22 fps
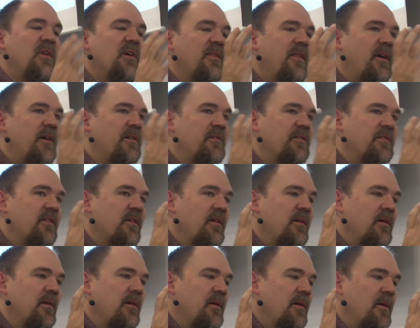There's
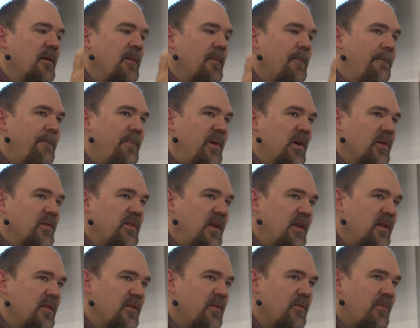
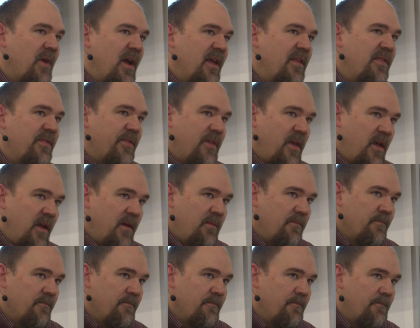building the right thing,
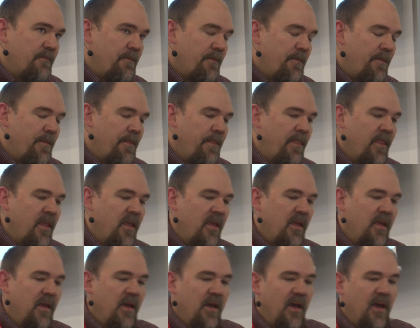
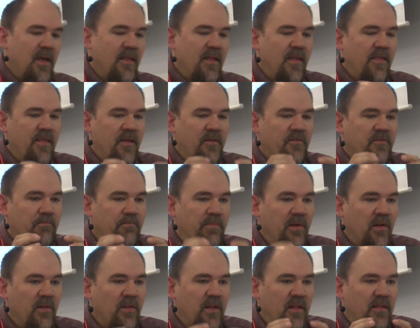and then there's
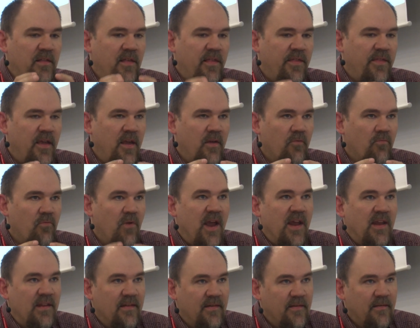building the thing
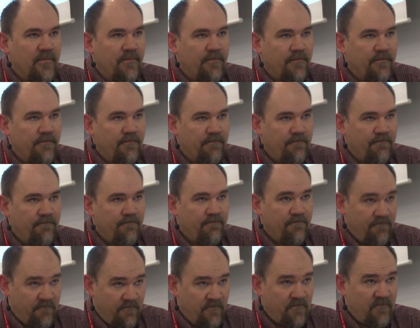right.
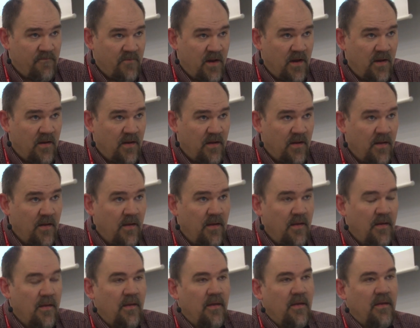Right? Okay.
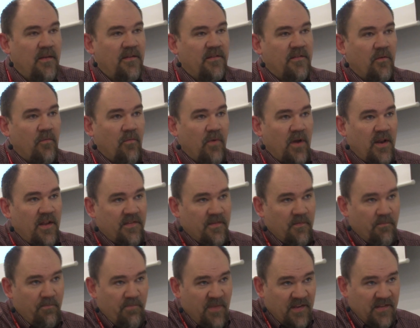So one is
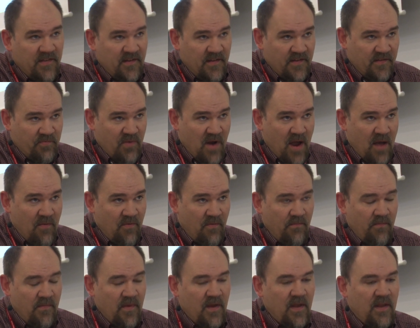a business problem,
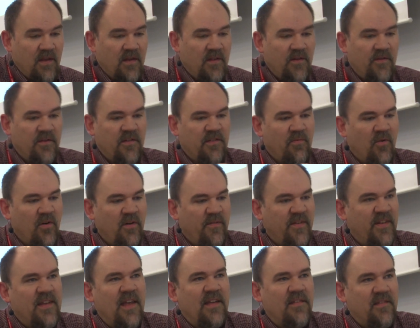and the other is more of
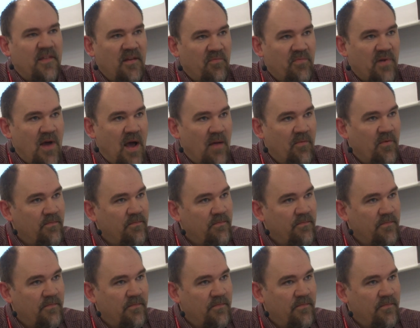a testing problem.